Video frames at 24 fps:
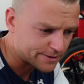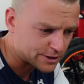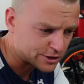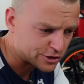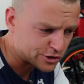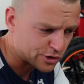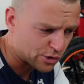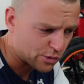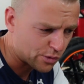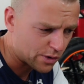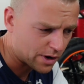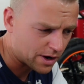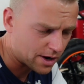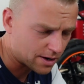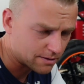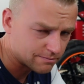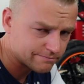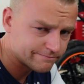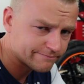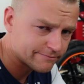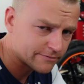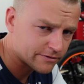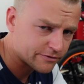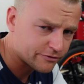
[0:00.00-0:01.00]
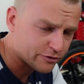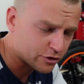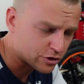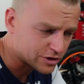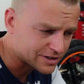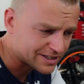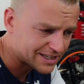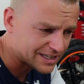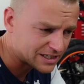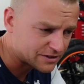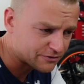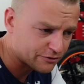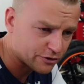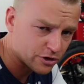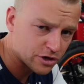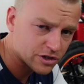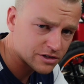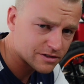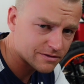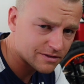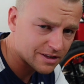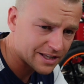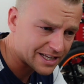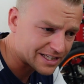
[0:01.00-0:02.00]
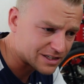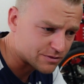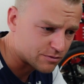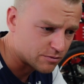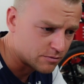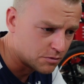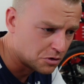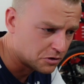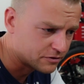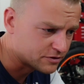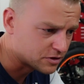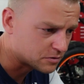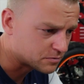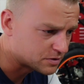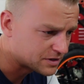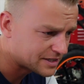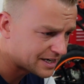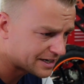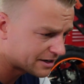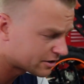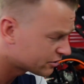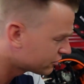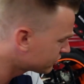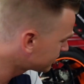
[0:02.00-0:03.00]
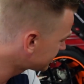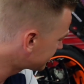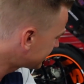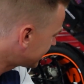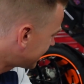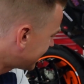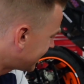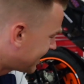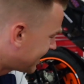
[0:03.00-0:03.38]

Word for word: So uh, first things first, let's remove some stickers